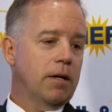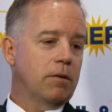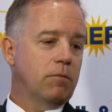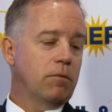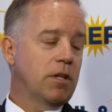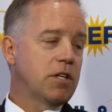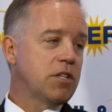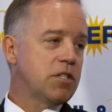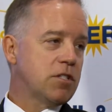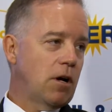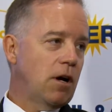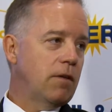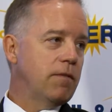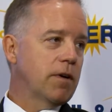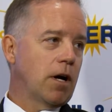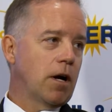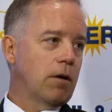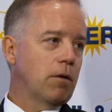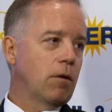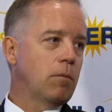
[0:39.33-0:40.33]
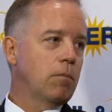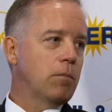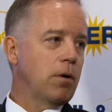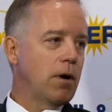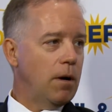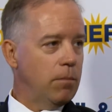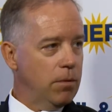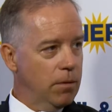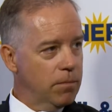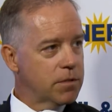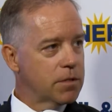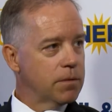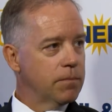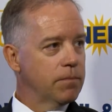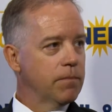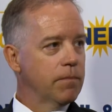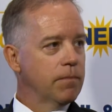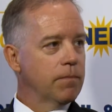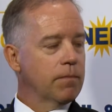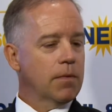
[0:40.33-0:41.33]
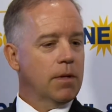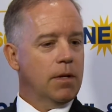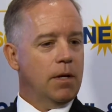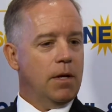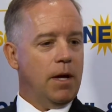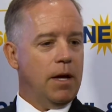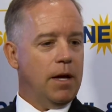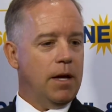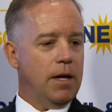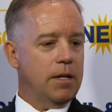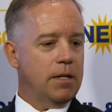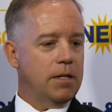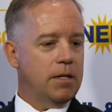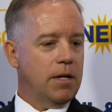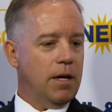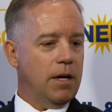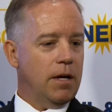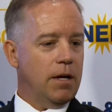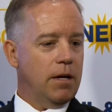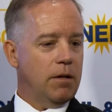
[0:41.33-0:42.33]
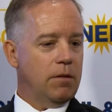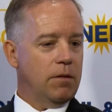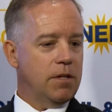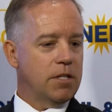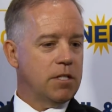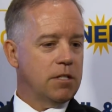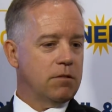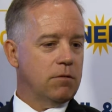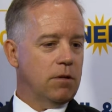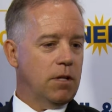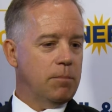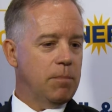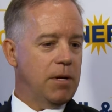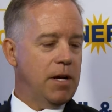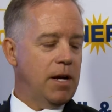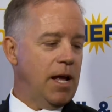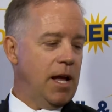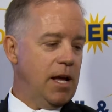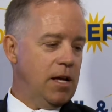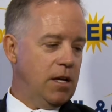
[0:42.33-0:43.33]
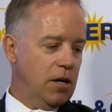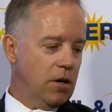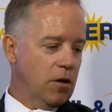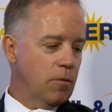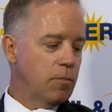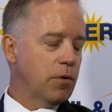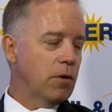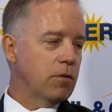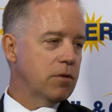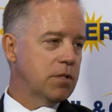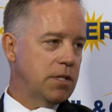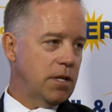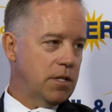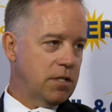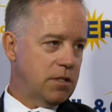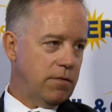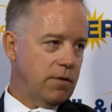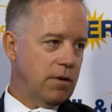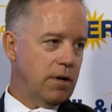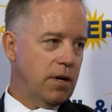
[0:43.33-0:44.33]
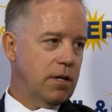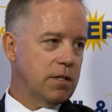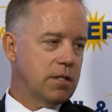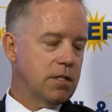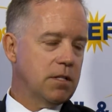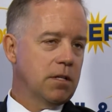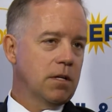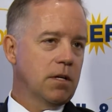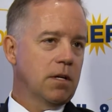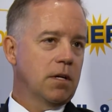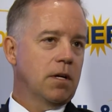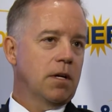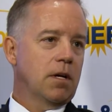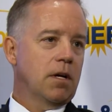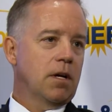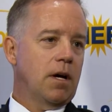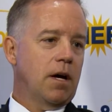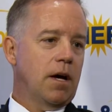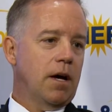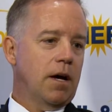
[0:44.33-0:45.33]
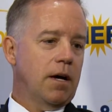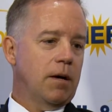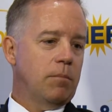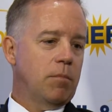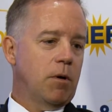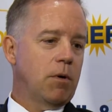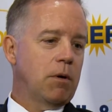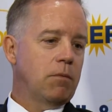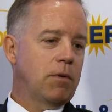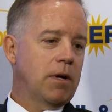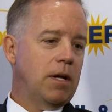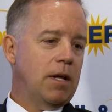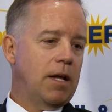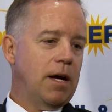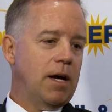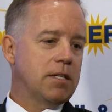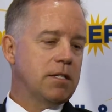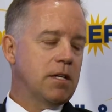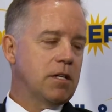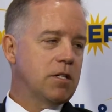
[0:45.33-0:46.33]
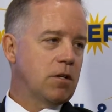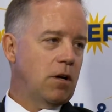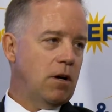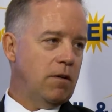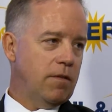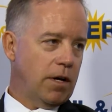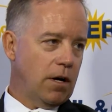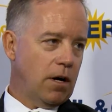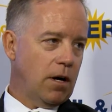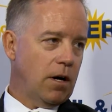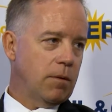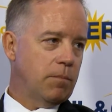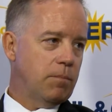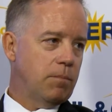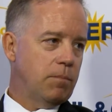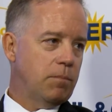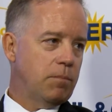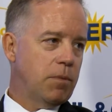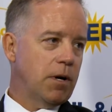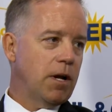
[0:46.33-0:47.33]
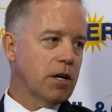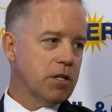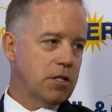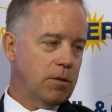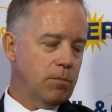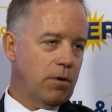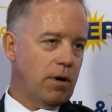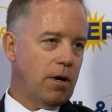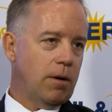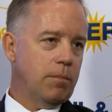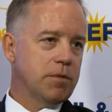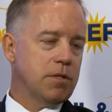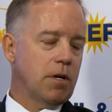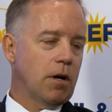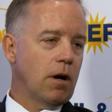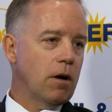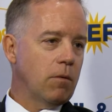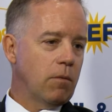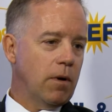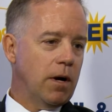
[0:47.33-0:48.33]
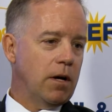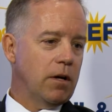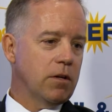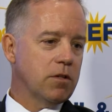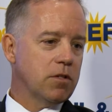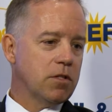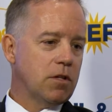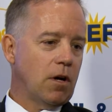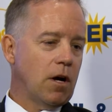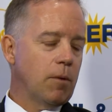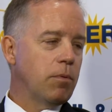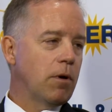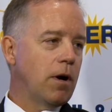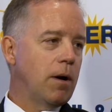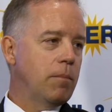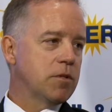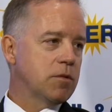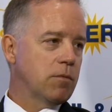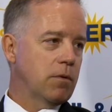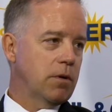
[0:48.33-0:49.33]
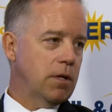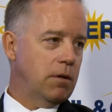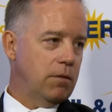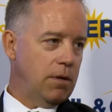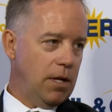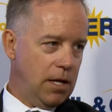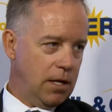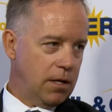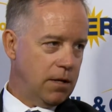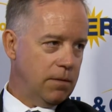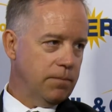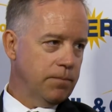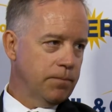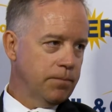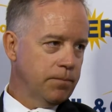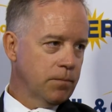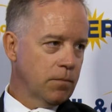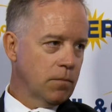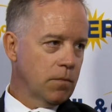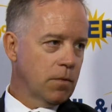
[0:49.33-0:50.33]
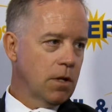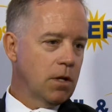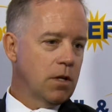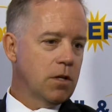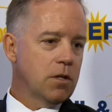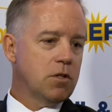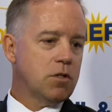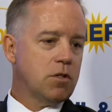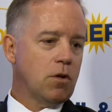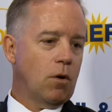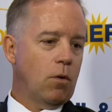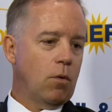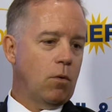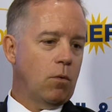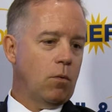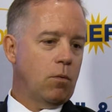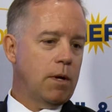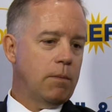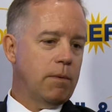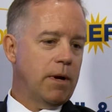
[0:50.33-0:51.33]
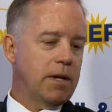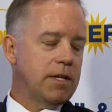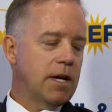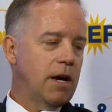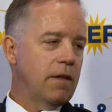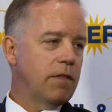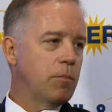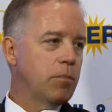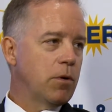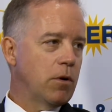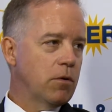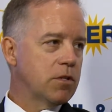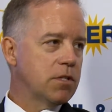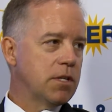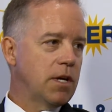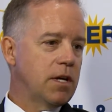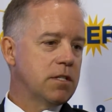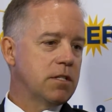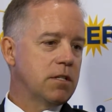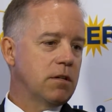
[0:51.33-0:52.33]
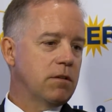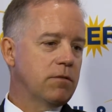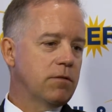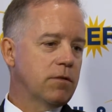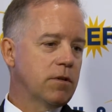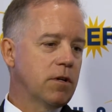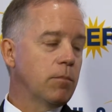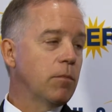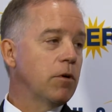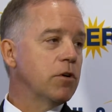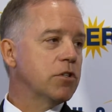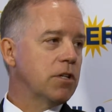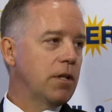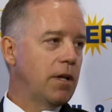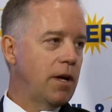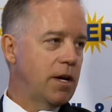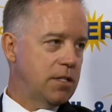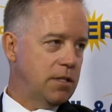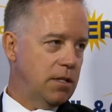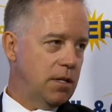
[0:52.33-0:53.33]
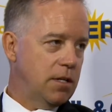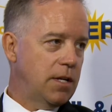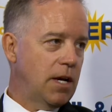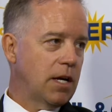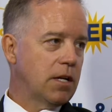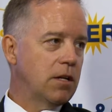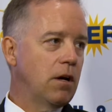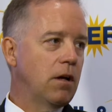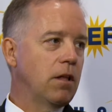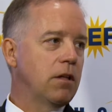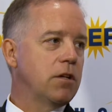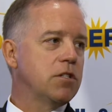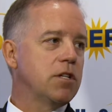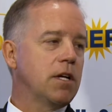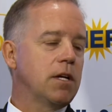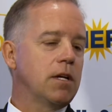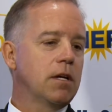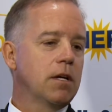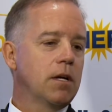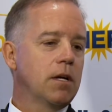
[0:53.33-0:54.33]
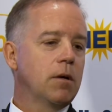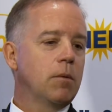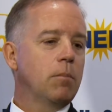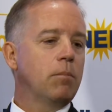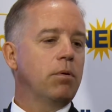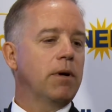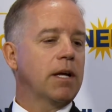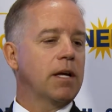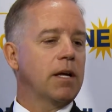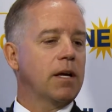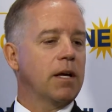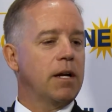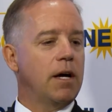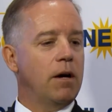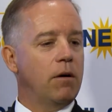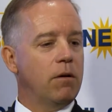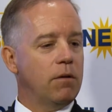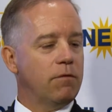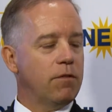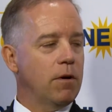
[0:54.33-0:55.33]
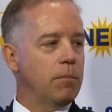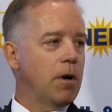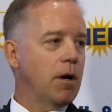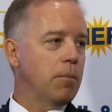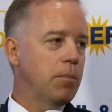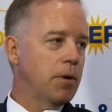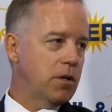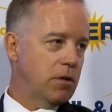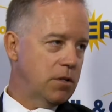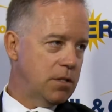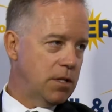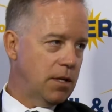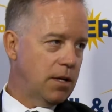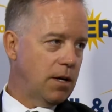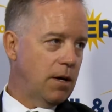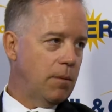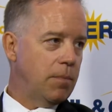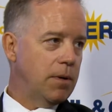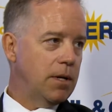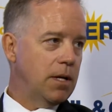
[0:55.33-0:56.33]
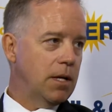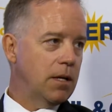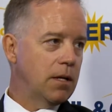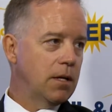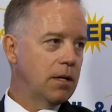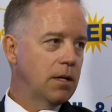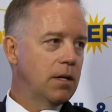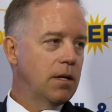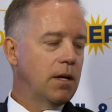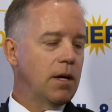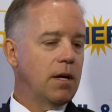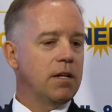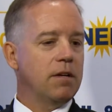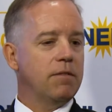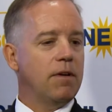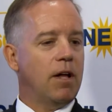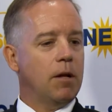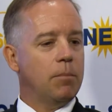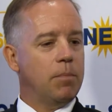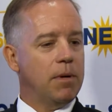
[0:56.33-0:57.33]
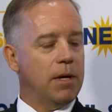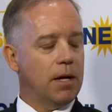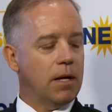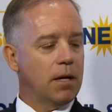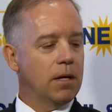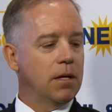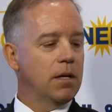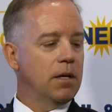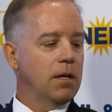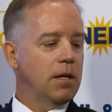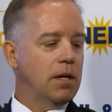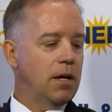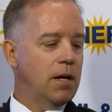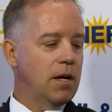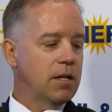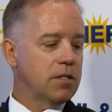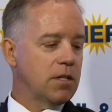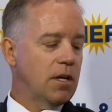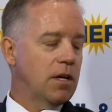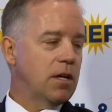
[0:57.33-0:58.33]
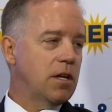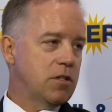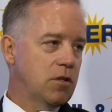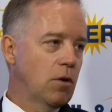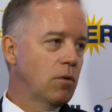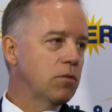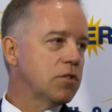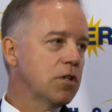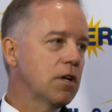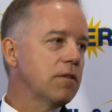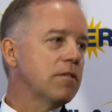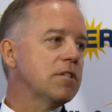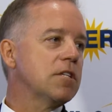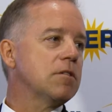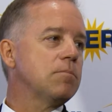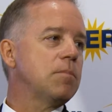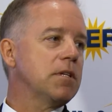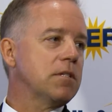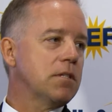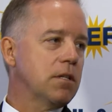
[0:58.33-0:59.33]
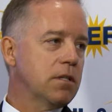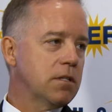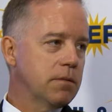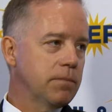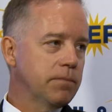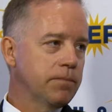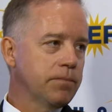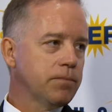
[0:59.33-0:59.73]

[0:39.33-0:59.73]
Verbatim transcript: really solving our own problems. And this has really been an 8-year process for us. But we realized that solving our production problems on our wells, our problems weren't unique. So we went down the process of commercializing the technology, bringing it out from our producing company and developing it as its own services business.